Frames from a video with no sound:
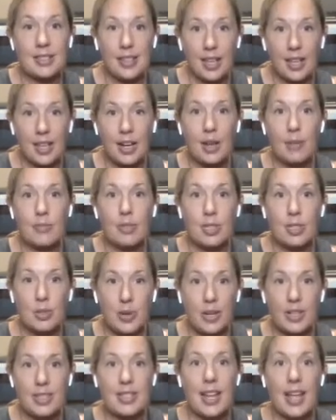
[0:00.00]
sit-ups,
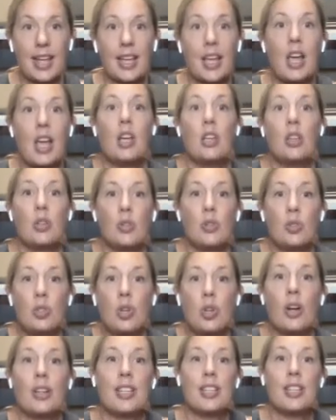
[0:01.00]
twists, like you
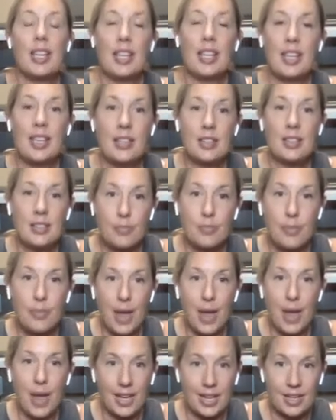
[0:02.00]
start to ease
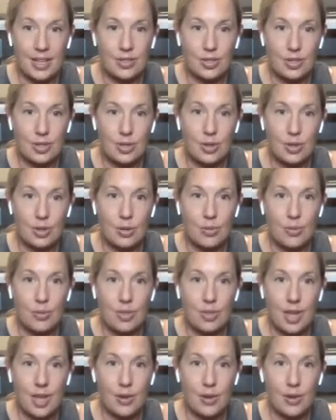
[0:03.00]
back into